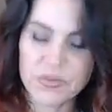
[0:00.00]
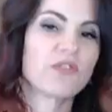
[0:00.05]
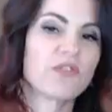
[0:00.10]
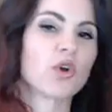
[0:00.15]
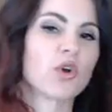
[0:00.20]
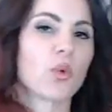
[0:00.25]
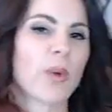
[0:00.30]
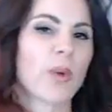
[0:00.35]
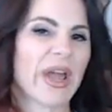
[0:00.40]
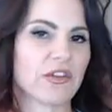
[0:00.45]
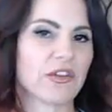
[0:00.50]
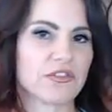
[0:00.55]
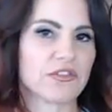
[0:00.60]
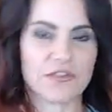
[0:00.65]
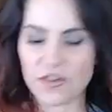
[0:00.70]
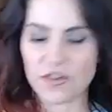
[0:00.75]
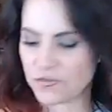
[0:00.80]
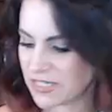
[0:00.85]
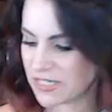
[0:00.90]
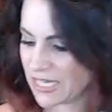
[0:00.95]
for around
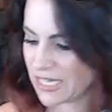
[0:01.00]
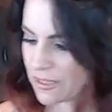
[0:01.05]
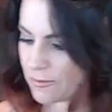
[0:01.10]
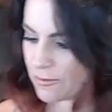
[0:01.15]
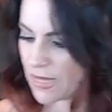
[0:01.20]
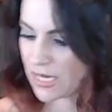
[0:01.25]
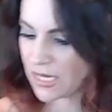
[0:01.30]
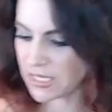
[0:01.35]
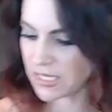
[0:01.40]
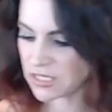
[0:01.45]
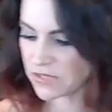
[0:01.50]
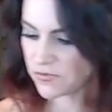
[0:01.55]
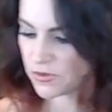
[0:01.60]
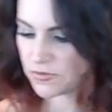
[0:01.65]
15 minutes.